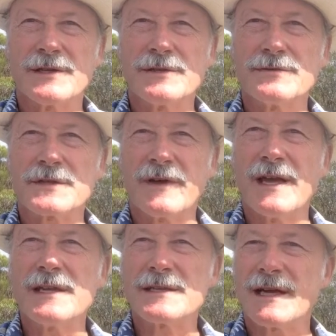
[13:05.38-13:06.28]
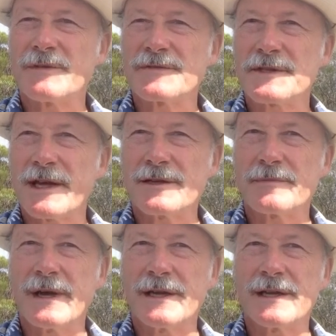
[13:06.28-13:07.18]
and use of any type of
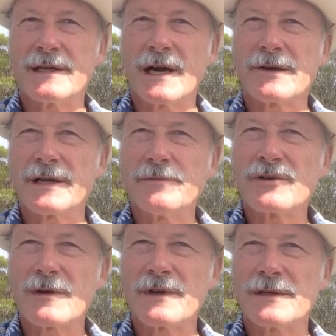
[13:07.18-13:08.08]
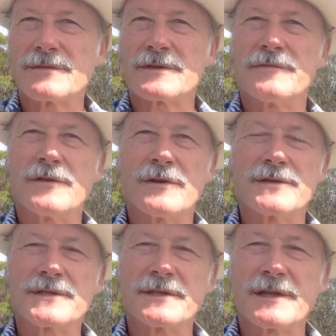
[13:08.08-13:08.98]
sound money are an improper use of
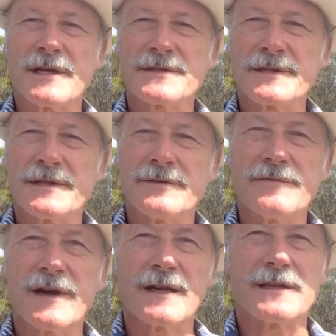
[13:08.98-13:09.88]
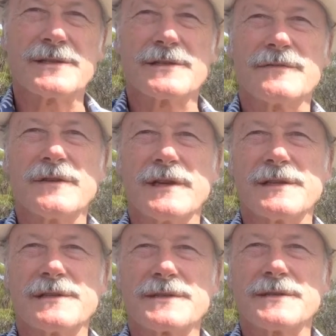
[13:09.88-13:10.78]
force and constitute a violation of
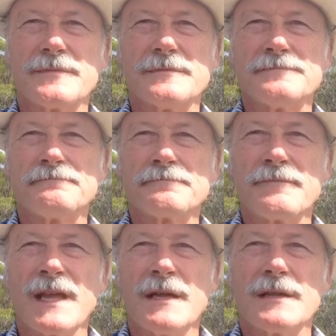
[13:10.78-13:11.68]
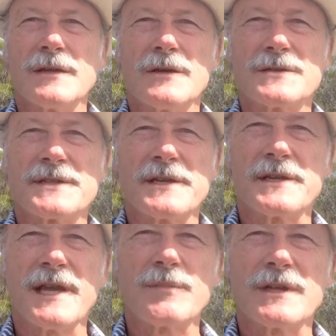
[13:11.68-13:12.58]
rights. Laws that
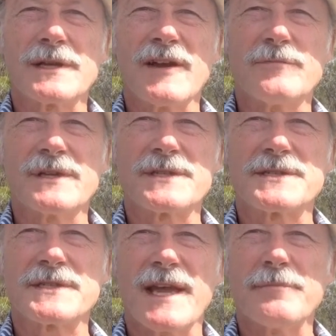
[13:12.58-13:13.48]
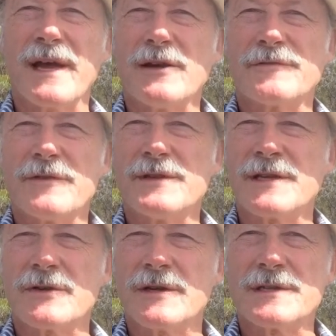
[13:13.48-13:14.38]
enable a government to stamp out phony
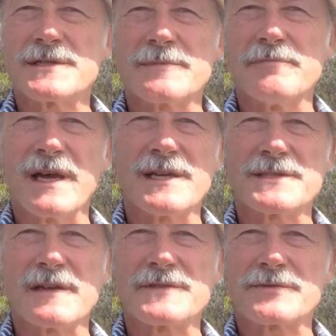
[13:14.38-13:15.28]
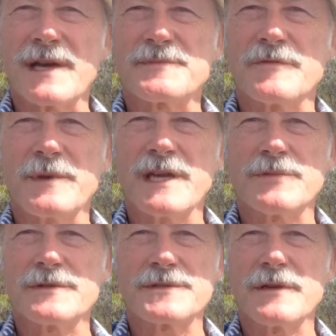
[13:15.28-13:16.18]
coins and pass off scraps of
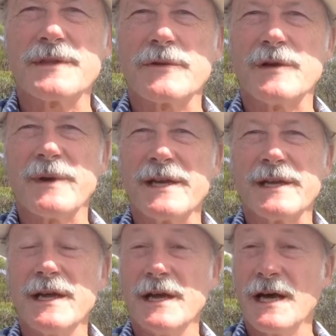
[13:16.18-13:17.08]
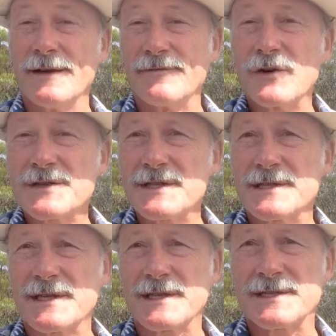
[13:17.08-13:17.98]
paper as though they were money and force
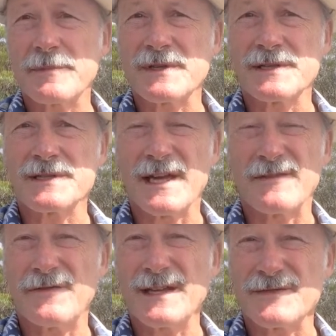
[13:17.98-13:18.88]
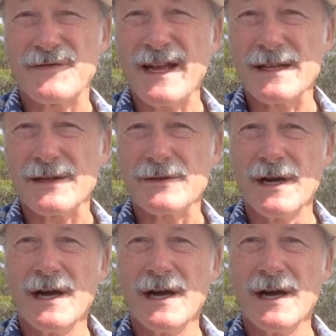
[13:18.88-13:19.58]
its acceptance at face value